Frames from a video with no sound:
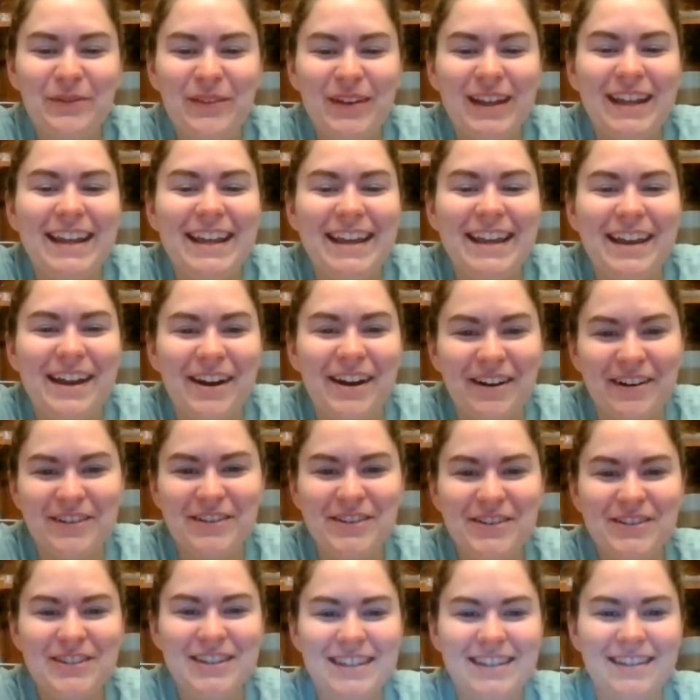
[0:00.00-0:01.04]

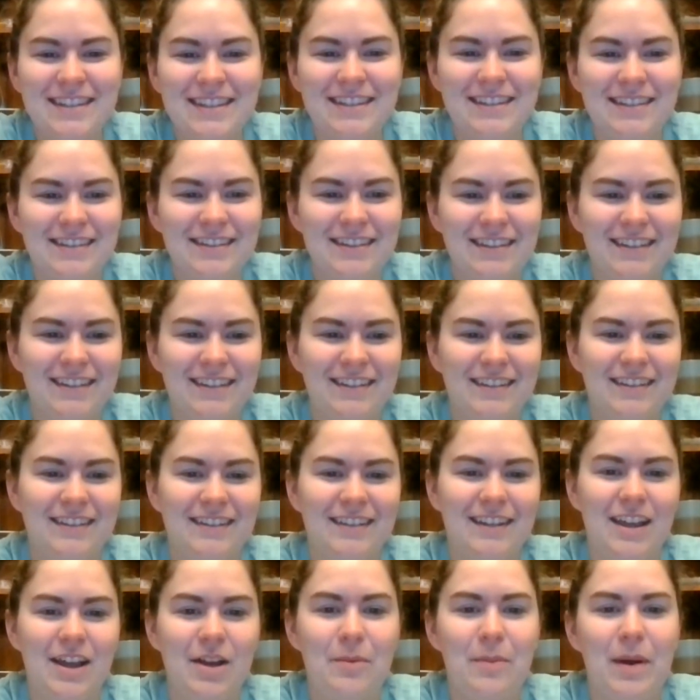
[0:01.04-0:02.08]
videos
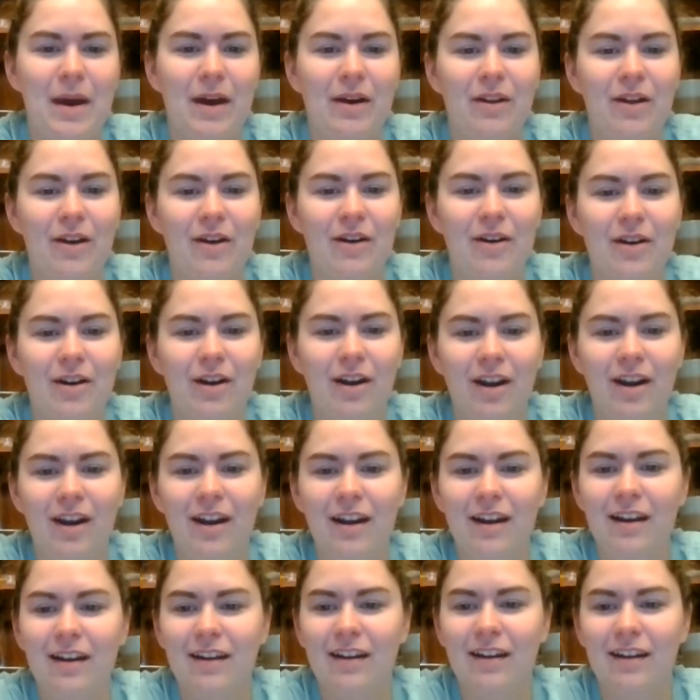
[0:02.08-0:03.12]
about
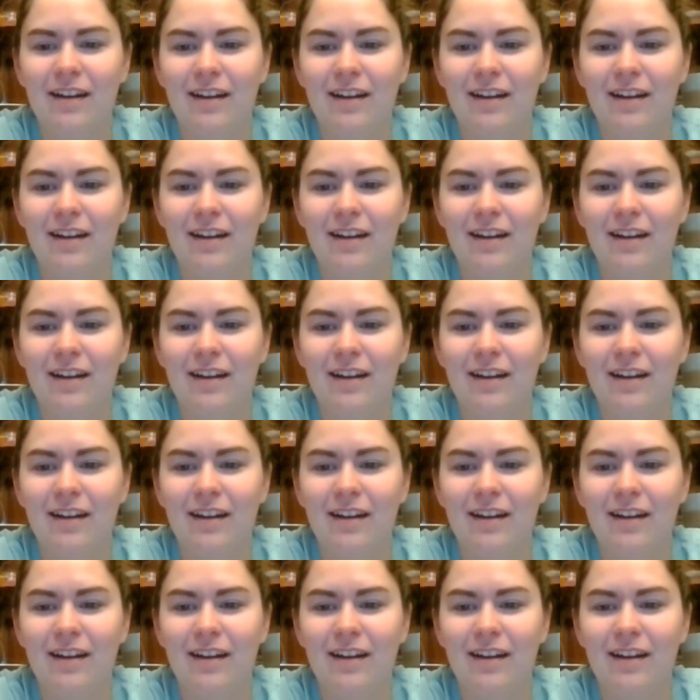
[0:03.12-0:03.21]
our